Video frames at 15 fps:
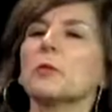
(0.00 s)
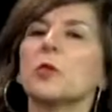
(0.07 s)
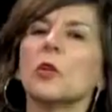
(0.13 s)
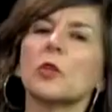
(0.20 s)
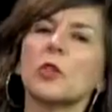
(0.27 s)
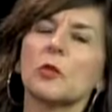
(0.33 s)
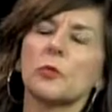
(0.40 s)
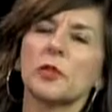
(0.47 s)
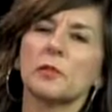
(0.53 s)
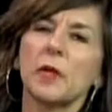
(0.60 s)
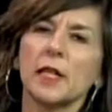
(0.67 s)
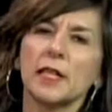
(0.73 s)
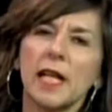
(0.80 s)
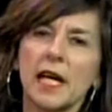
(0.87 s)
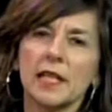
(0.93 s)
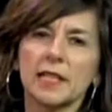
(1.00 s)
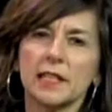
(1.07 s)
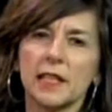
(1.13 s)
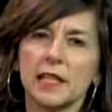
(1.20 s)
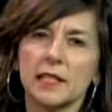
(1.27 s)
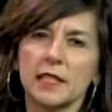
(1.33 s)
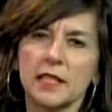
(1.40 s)
yoga with my last
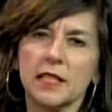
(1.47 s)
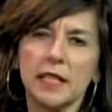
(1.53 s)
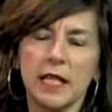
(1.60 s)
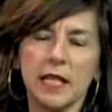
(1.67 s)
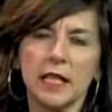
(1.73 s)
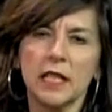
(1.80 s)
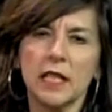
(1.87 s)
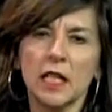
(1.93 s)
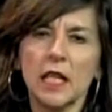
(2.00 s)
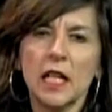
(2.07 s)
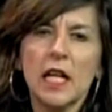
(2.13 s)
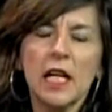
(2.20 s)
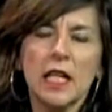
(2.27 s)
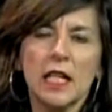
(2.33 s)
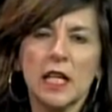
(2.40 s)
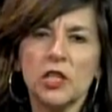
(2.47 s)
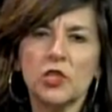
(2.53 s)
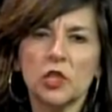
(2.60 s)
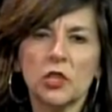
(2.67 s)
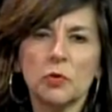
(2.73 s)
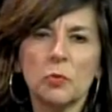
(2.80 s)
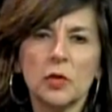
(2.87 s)
guest, Elaine, and I
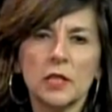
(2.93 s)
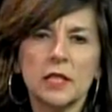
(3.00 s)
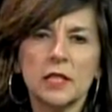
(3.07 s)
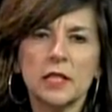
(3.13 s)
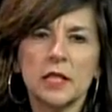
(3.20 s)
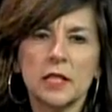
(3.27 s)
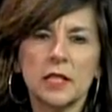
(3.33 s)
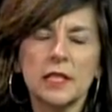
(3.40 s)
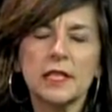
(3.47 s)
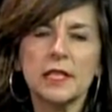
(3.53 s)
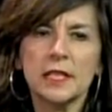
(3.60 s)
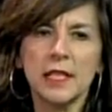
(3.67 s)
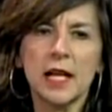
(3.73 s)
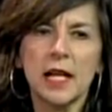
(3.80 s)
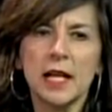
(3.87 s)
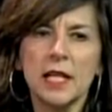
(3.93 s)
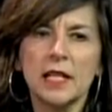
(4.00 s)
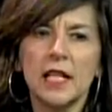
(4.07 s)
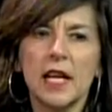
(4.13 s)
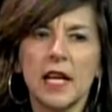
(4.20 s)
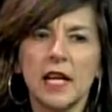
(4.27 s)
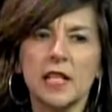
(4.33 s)
just wanted to say
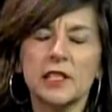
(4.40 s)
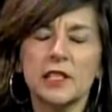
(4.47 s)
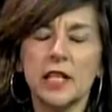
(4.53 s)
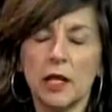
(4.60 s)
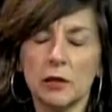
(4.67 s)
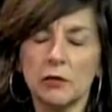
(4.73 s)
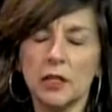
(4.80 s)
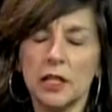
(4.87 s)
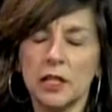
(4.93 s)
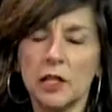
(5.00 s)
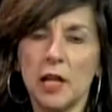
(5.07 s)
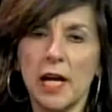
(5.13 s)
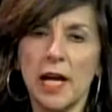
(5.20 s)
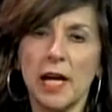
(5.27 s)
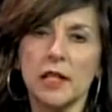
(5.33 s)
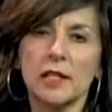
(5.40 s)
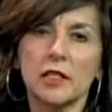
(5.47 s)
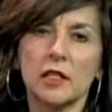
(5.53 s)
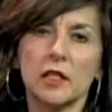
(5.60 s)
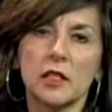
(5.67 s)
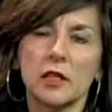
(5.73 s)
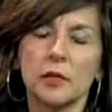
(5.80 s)
that Terry at
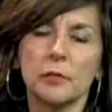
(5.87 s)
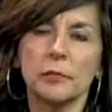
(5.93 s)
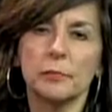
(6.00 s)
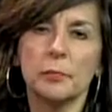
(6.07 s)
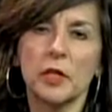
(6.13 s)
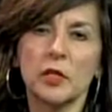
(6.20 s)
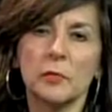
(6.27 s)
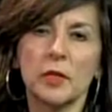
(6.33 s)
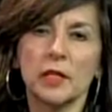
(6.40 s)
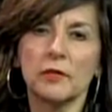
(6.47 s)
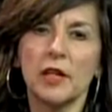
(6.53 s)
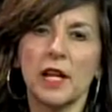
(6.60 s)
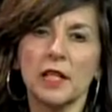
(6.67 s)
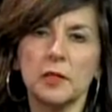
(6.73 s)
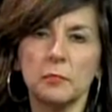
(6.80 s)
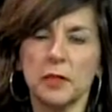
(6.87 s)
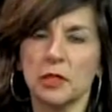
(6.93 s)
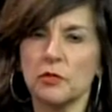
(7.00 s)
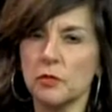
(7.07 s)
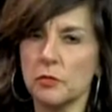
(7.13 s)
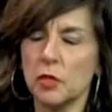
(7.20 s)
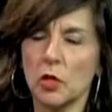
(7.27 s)
um, Merrimack Valley
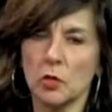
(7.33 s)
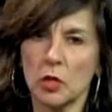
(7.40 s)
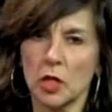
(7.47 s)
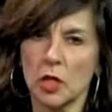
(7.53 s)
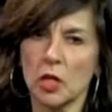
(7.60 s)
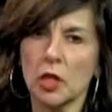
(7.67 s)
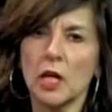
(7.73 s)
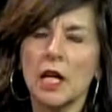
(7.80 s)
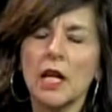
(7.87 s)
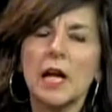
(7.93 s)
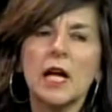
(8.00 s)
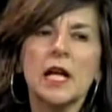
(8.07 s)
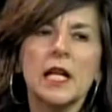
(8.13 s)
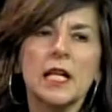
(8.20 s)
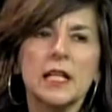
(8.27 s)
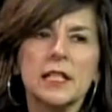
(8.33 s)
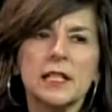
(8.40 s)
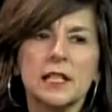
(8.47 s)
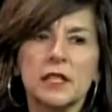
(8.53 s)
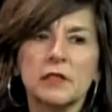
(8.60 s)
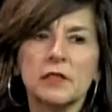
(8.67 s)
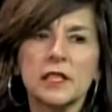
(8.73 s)
Bikram Yoga is
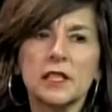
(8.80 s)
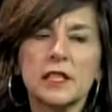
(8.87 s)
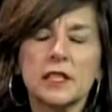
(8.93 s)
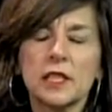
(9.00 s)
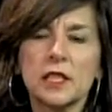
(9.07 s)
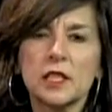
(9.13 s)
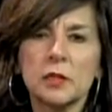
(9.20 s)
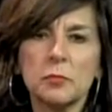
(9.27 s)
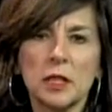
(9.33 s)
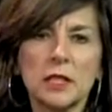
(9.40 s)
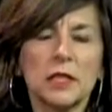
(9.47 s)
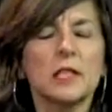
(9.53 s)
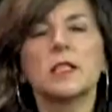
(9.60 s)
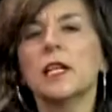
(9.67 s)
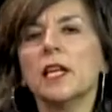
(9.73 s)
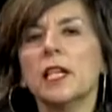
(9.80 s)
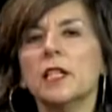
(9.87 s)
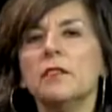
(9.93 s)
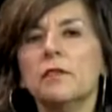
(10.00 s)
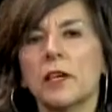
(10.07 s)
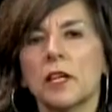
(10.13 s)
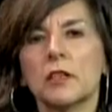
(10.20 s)
giving six months to any
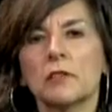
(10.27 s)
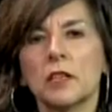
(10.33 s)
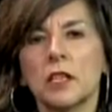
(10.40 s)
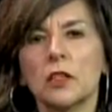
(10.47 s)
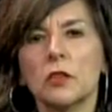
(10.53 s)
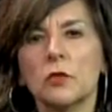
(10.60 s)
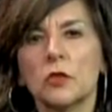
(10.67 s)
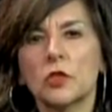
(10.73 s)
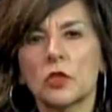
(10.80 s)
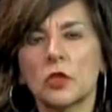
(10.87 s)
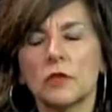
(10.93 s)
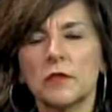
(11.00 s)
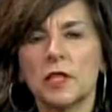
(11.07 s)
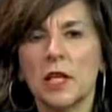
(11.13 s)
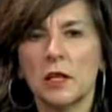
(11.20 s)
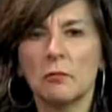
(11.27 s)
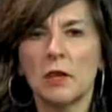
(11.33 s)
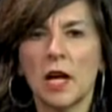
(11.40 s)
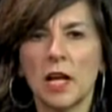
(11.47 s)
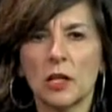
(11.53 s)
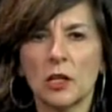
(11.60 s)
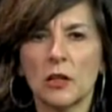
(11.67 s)
veteran who served in
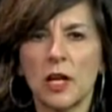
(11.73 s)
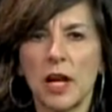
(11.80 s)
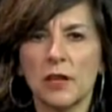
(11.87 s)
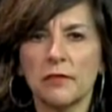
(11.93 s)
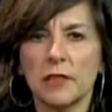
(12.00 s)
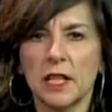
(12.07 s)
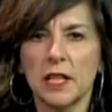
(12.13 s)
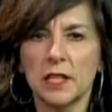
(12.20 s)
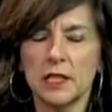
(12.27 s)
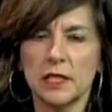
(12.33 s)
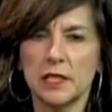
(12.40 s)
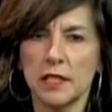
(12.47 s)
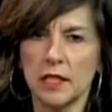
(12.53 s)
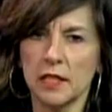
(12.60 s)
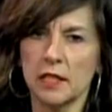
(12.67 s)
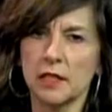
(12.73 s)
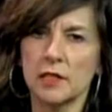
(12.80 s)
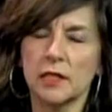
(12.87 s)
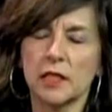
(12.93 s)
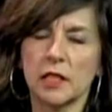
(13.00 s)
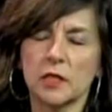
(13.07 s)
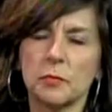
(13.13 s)
Iraq or Afghanistan,
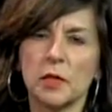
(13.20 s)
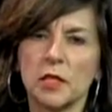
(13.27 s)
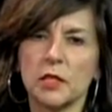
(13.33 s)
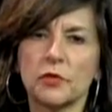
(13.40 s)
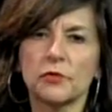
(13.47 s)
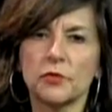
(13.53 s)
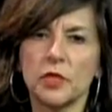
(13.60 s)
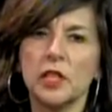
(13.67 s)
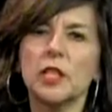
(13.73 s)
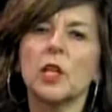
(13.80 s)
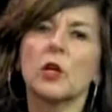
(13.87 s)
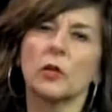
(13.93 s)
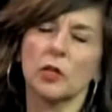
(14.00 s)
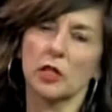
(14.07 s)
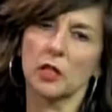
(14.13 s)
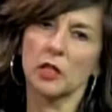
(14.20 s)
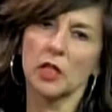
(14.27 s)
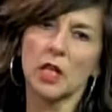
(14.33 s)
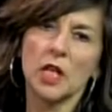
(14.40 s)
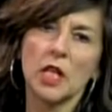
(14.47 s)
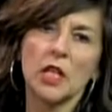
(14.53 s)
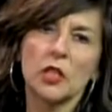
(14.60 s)
six months free yoga.
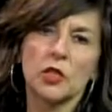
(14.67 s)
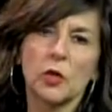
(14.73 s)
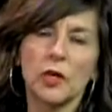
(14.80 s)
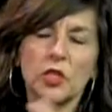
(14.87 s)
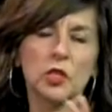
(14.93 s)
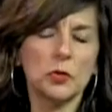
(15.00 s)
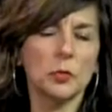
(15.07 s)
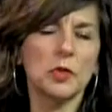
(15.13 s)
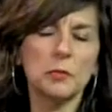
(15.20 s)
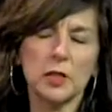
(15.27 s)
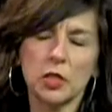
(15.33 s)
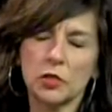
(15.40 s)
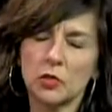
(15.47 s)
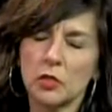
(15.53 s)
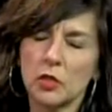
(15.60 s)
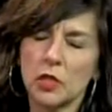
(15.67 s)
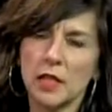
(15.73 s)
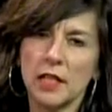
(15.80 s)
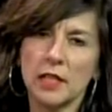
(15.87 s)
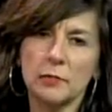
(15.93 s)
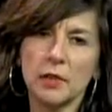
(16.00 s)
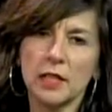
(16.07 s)
So I just want to make sure
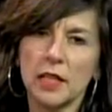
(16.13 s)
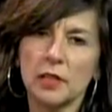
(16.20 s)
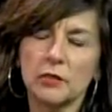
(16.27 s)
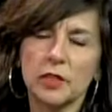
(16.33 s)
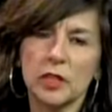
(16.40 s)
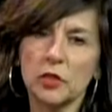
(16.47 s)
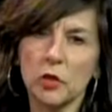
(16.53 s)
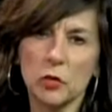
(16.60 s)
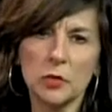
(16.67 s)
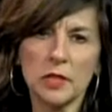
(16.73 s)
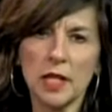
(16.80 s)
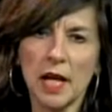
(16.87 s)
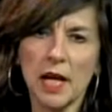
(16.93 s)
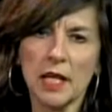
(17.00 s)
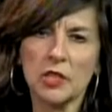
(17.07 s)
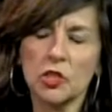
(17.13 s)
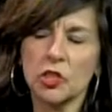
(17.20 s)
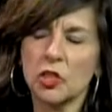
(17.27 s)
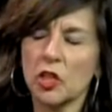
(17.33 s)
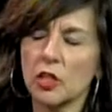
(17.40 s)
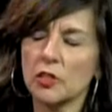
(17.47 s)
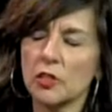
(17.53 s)
anybody out there knows that. She
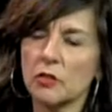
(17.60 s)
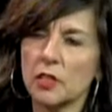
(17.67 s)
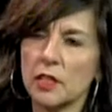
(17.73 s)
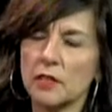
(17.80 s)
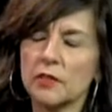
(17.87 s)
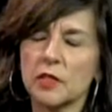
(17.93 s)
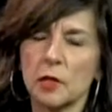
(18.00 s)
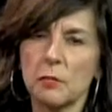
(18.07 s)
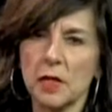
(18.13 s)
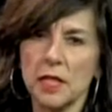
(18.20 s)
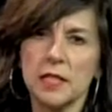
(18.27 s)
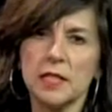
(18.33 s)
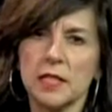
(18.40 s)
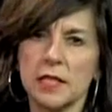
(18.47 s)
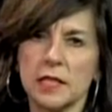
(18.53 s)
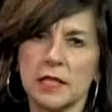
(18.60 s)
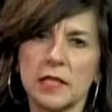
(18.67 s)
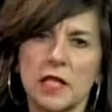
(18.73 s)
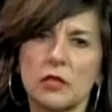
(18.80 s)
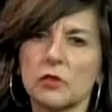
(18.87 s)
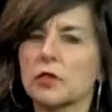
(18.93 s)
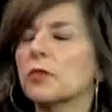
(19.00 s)
also gives amazing
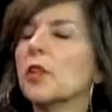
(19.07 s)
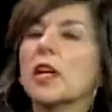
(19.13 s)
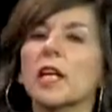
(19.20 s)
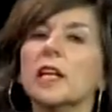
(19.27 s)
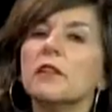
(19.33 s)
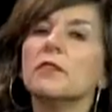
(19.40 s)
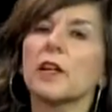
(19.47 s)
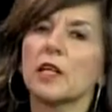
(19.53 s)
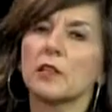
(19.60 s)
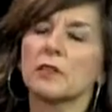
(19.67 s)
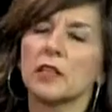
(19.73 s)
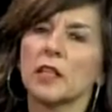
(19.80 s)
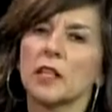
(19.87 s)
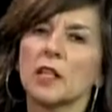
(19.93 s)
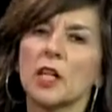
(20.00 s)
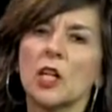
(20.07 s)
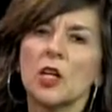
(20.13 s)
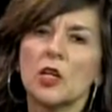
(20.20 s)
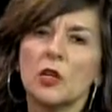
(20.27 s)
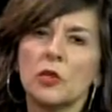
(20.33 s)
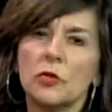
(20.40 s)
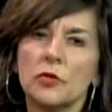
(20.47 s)
discounts for any veteran
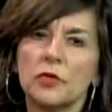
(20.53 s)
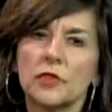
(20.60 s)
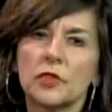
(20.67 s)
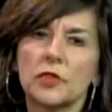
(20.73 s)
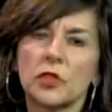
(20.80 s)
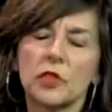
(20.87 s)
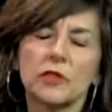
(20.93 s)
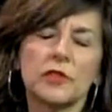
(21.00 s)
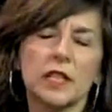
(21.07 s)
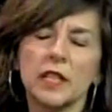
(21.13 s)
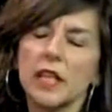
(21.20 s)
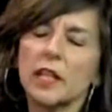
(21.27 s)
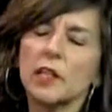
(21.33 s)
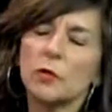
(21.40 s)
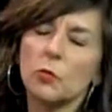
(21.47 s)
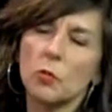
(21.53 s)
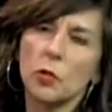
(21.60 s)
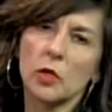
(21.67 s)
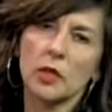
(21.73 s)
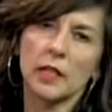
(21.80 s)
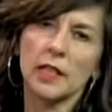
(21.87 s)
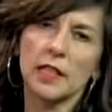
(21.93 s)
who served in any
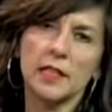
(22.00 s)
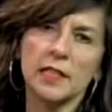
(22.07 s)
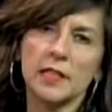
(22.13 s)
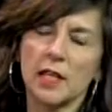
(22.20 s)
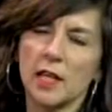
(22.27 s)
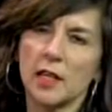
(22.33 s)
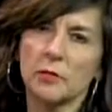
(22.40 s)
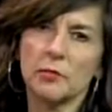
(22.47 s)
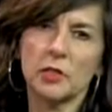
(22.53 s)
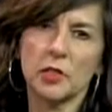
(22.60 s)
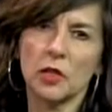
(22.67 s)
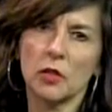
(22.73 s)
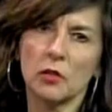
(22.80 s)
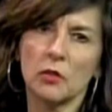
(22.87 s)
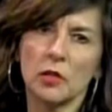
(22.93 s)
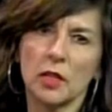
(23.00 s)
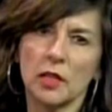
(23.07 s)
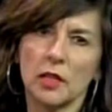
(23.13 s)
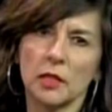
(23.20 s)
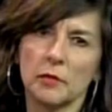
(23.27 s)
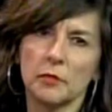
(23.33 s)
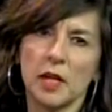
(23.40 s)
war at any time. So
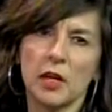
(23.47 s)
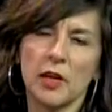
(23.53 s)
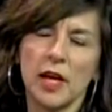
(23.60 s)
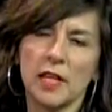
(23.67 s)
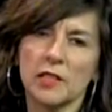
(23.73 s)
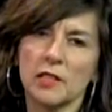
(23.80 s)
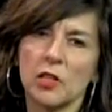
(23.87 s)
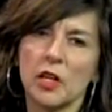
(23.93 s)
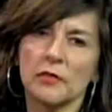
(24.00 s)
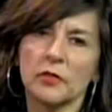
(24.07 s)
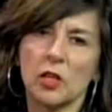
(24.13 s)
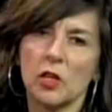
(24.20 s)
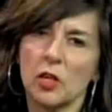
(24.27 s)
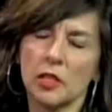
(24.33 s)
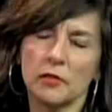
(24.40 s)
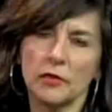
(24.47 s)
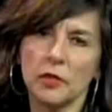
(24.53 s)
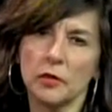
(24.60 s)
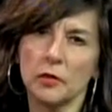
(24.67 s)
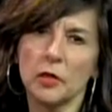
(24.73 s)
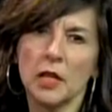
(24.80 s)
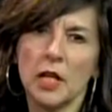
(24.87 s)
um, our hats off to all of
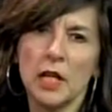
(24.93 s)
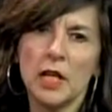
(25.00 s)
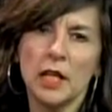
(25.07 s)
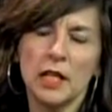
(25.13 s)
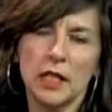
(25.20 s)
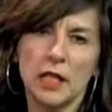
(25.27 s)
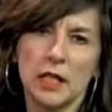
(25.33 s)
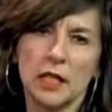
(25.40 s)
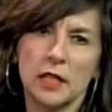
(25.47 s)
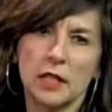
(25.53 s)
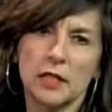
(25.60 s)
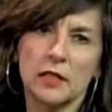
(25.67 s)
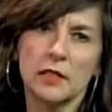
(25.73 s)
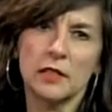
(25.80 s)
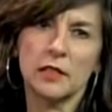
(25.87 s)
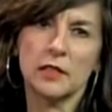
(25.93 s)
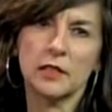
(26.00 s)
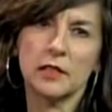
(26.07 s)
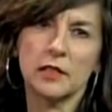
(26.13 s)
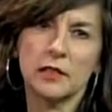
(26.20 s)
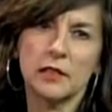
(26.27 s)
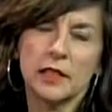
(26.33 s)
you. And
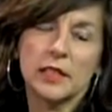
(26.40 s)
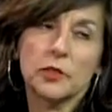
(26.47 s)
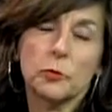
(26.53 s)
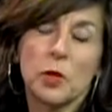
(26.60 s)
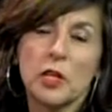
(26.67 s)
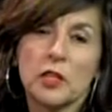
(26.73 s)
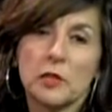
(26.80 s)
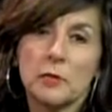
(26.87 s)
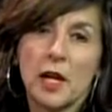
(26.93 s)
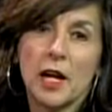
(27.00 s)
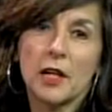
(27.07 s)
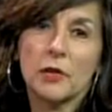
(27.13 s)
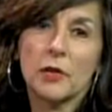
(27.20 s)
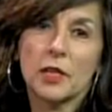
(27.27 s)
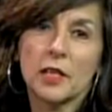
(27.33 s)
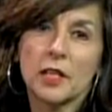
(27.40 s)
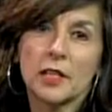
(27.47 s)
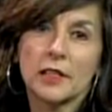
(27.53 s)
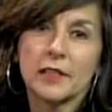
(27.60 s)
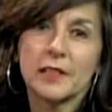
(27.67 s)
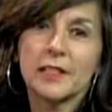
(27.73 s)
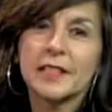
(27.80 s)
let's welcome our
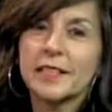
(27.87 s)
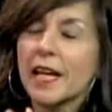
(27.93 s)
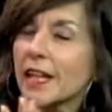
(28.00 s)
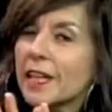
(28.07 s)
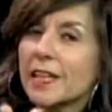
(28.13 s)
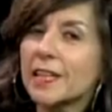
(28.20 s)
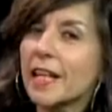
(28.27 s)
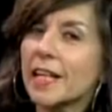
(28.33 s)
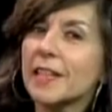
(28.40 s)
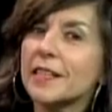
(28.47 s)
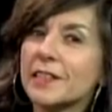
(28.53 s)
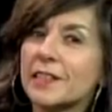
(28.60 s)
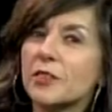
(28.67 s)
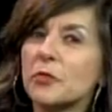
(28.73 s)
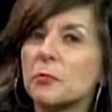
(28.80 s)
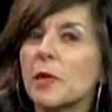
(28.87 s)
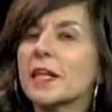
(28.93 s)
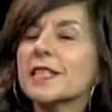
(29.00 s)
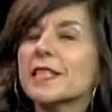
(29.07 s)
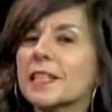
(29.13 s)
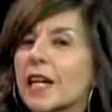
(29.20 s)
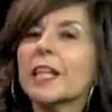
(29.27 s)
second guest to my
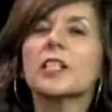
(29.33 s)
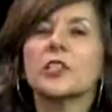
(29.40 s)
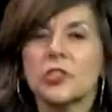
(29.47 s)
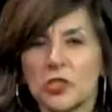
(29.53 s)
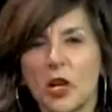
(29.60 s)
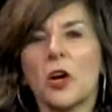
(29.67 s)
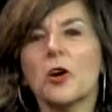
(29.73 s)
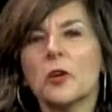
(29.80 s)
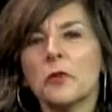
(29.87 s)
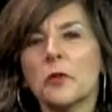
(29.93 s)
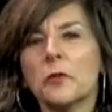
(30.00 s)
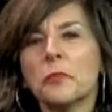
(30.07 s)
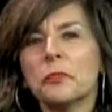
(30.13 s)
second show